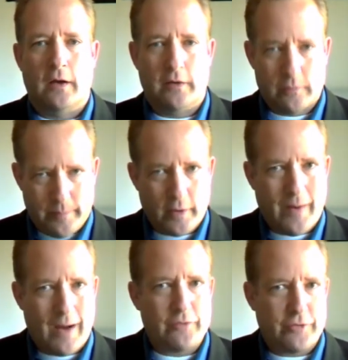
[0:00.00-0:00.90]
It'll be
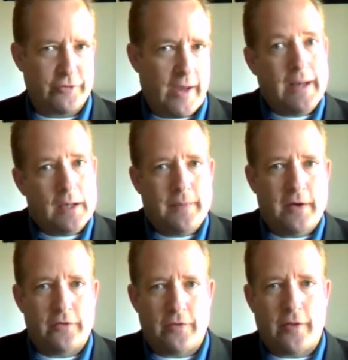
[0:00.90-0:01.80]
around society
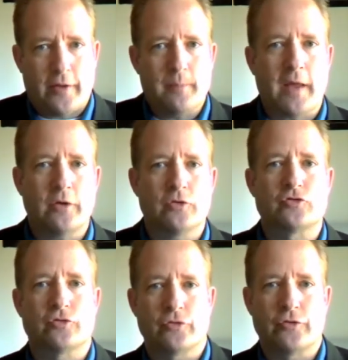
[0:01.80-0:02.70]
because of the theme that you
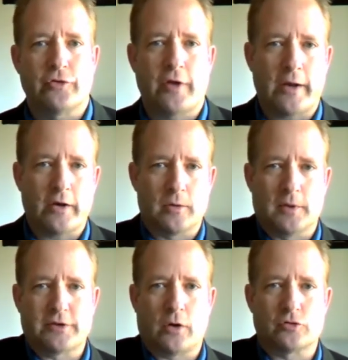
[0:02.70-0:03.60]
choose, society or
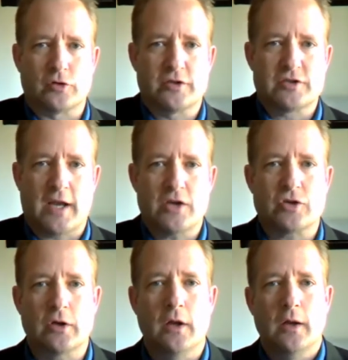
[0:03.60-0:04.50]
multicultural
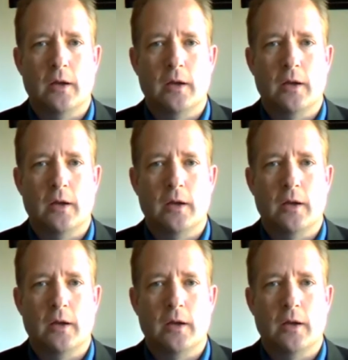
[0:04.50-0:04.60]
education.